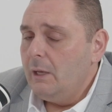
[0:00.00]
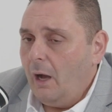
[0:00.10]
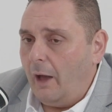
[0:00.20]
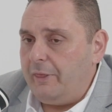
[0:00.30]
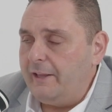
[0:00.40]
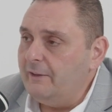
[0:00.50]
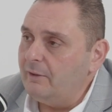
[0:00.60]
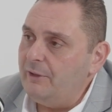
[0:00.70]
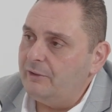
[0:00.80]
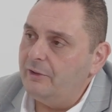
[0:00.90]
I think there's a
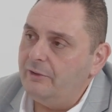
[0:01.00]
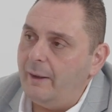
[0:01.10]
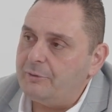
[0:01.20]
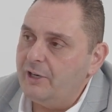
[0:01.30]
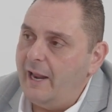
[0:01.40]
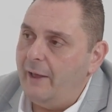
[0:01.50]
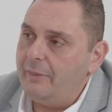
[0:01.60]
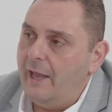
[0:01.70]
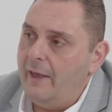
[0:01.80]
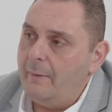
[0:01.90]
misconception out
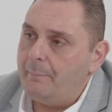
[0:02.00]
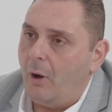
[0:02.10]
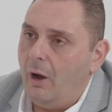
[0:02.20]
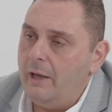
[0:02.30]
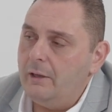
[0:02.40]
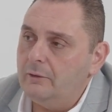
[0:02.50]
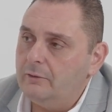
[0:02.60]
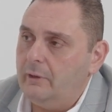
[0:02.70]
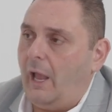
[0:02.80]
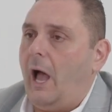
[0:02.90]
there that
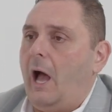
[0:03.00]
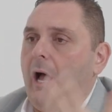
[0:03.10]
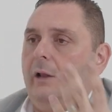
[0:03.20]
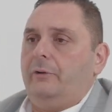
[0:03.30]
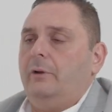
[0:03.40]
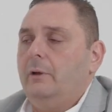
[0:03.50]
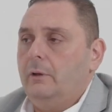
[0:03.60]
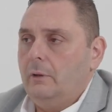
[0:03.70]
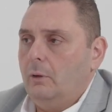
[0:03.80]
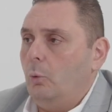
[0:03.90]
buyers can't
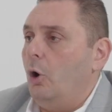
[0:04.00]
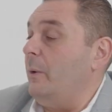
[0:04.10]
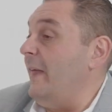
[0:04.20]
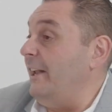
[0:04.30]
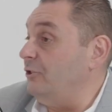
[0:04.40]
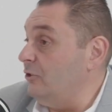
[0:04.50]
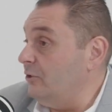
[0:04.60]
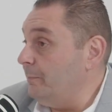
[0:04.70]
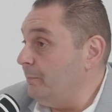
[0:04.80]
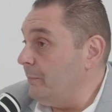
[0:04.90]
work with agents.
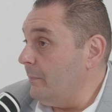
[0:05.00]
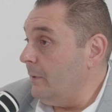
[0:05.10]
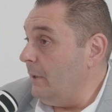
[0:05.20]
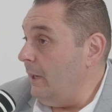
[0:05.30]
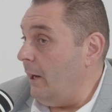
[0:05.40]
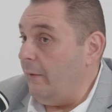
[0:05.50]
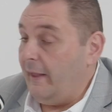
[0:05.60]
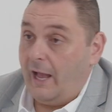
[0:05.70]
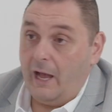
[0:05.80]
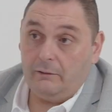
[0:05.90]
They
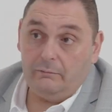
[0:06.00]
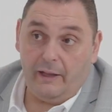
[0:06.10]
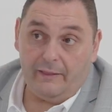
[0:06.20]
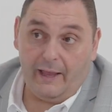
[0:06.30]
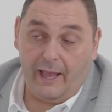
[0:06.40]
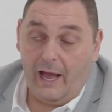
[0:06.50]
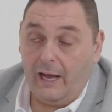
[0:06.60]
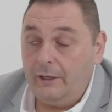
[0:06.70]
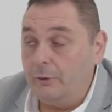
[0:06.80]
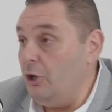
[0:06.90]
can't,
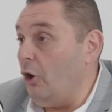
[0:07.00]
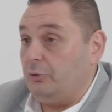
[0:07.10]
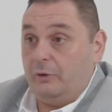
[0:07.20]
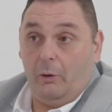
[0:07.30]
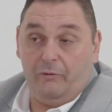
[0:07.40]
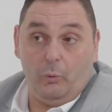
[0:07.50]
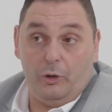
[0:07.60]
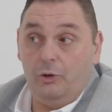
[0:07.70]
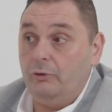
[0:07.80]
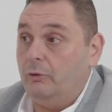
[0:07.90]
and you guys would know it from what you do.